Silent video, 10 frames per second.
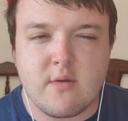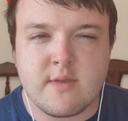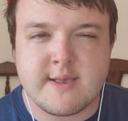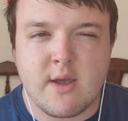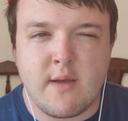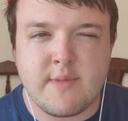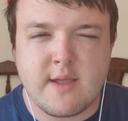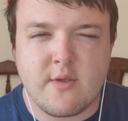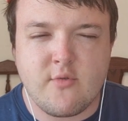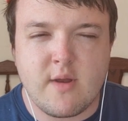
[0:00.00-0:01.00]
on Instagram,
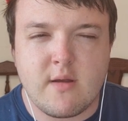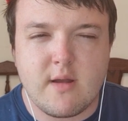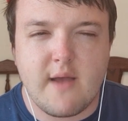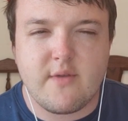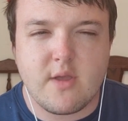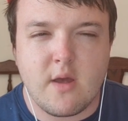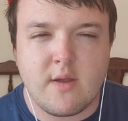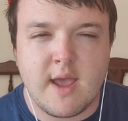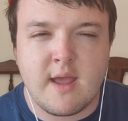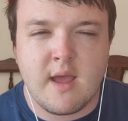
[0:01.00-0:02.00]
TikTok, Twitter. Have you
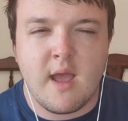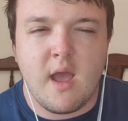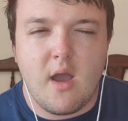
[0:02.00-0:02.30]
done it?